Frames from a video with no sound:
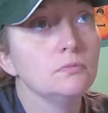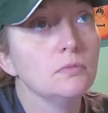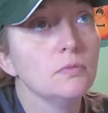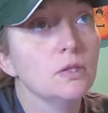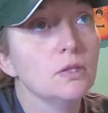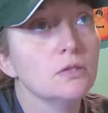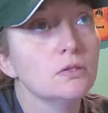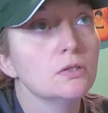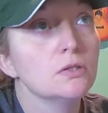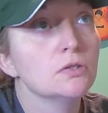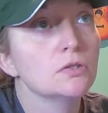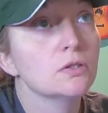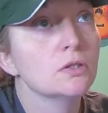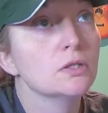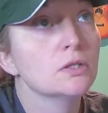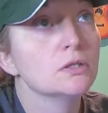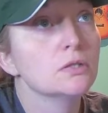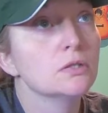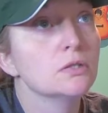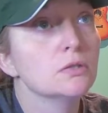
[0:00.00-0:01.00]
Just
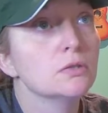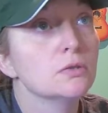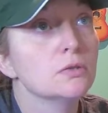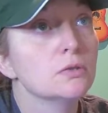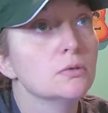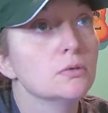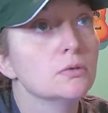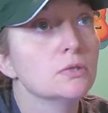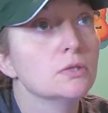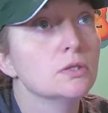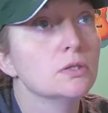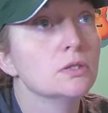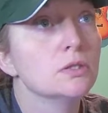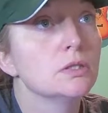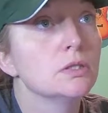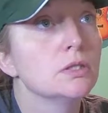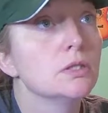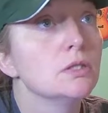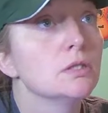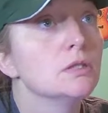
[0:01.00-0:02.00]
trying to
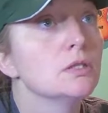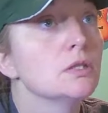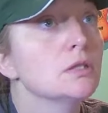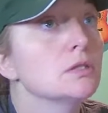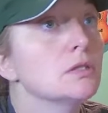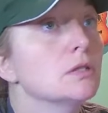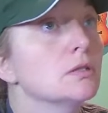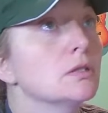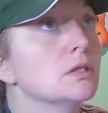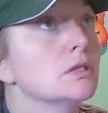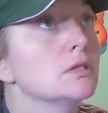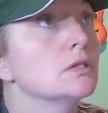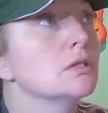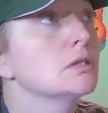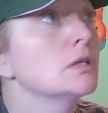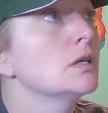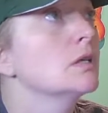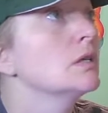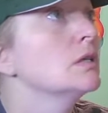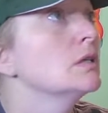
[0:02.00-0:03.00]
test out these
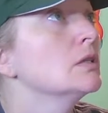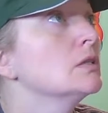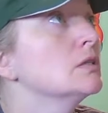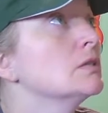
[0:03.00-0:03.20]
settings,